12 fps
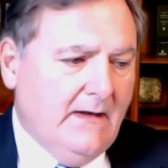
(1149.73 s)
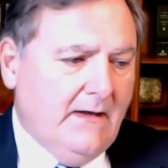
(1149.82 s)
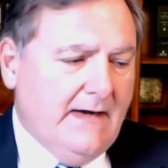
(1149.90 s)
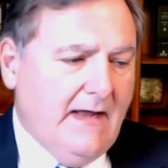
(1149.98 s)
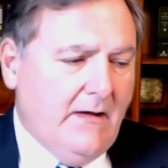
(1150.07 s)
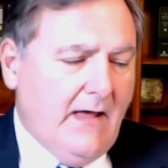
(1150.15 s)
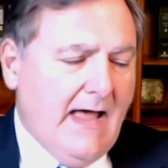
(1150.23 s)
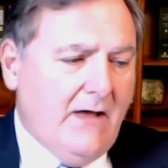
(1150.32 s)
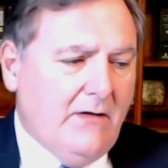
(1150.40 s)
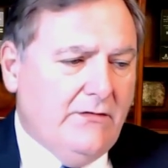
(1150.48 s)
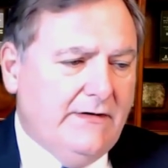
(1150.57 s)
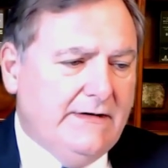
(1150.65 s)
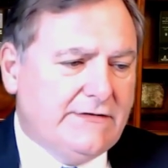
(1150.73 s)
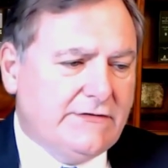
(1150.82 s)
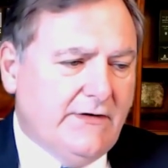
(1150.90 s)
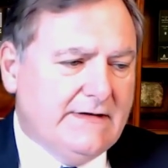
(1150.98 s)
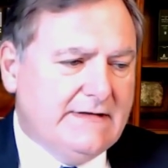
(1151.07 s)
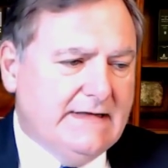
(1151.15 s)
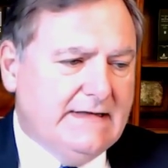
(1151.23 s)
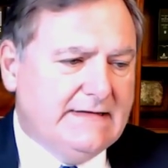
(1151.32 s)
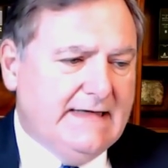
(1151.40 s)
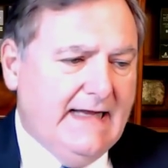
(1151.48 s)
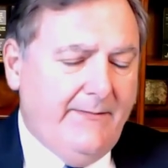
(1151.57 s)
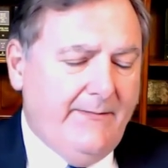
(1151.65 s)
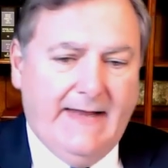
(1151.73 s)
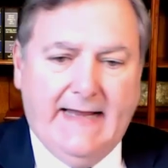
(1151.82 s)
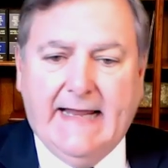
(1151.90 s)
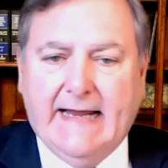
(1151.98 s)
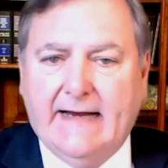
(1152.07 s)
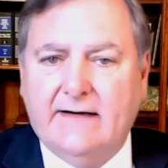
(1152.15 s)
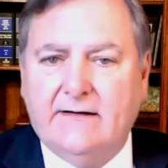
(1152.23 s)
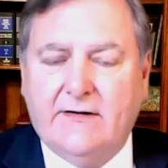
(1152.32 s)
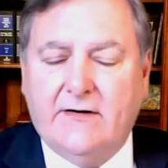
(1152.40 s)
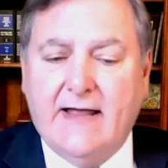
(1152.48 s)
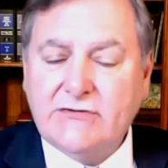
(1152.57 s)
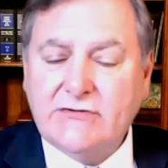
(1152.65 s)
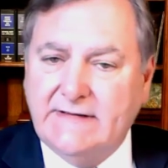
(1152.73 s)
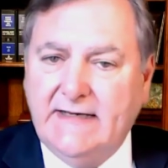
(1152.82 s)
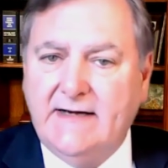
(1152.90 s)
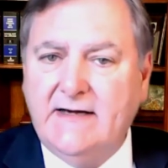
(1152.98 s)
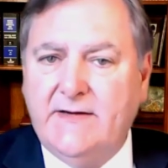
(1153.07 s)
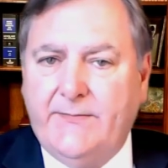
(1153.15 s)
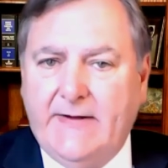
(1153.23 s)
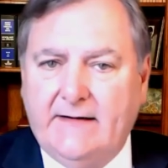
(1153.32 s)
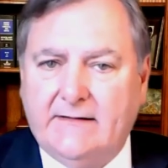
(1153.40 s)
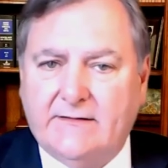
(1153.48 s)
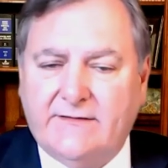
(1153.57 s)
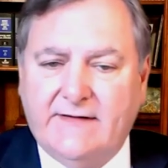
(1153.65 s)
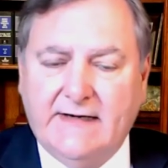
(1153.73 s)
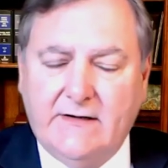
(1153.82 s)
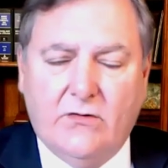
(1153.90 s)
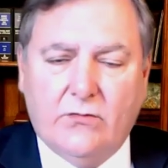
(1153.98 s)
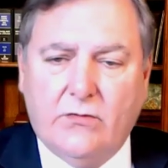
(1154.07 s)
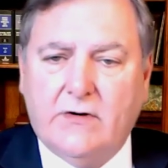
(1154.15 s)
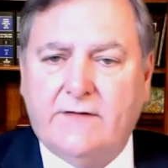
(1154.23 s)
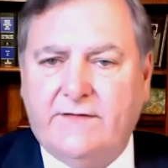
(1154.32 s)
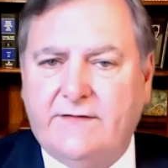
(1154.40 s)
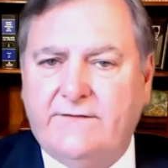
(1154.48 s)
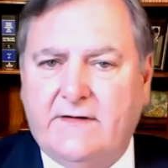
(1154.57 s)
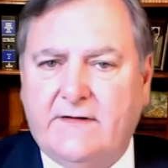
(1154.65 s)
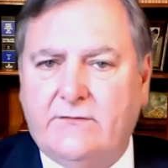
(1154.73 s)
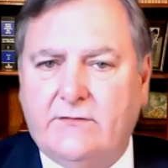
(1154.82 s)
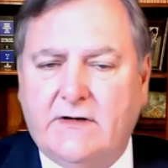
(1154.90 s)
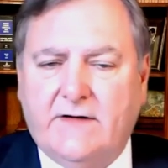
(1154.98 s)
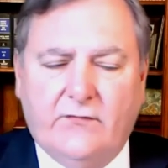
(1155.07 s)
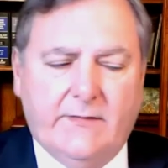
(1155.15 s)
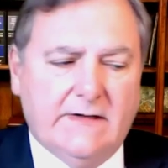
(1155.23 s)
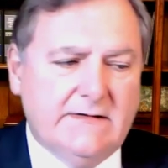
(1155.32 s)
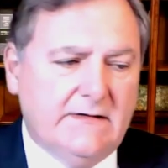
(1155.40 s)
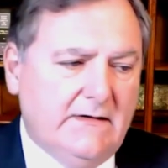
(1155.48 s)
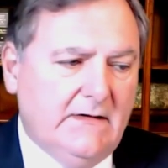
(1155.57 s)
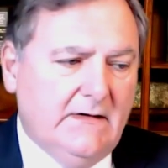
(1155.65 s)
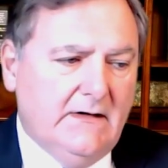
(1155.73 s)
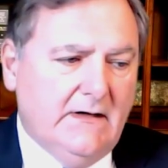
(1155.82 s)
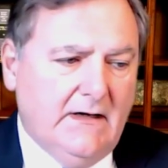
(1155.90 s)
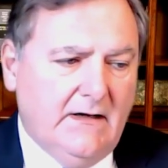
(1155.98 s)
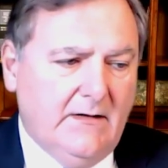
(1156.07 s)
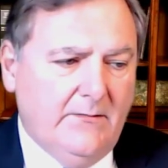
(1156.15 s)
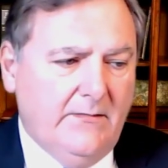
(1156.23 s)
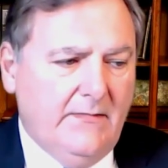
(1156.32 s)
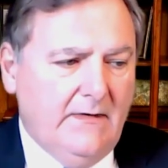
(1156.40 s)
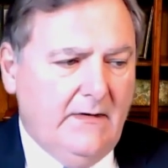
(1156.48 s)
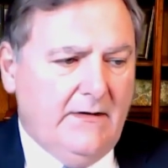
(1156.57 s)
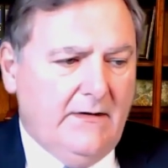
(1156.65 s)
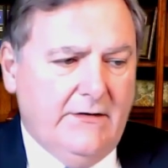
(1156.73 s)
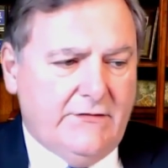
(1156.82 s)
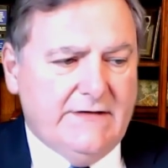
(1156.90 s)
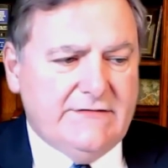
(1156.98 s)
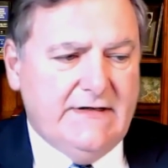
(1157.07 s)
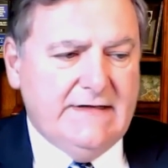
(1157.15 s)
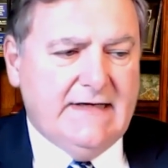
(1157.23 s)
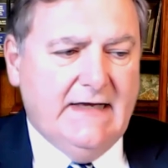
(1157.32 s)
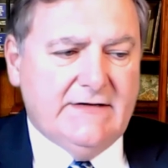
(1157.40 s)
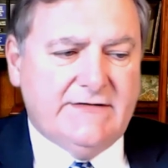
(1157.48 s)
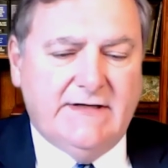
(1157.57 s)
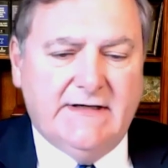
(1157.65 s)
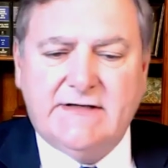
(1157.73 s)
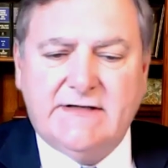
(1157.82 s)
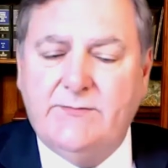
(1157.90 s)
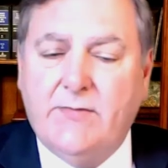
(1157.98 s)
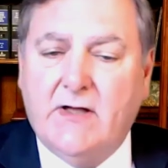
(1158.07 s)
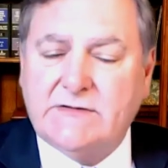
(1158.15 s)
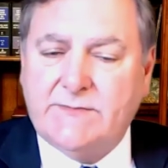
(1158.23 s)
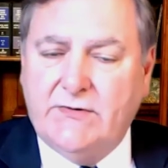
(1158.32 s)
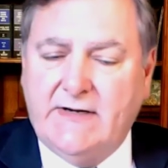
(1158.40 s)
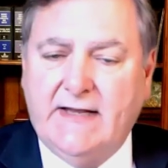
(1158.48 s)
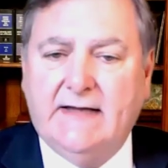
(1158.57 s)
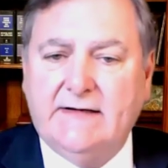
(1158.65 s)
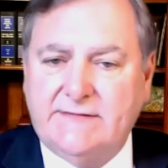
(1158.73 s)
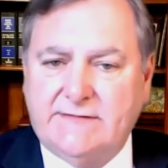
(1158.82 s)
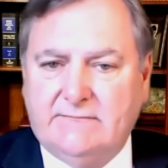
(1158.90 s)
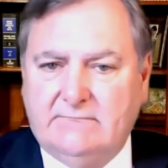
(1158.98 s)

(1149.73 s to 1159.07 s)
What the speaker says: Now, how do these trustees get paid? They're actually independent. They don't work for the federal government. The trustees get $60 per case,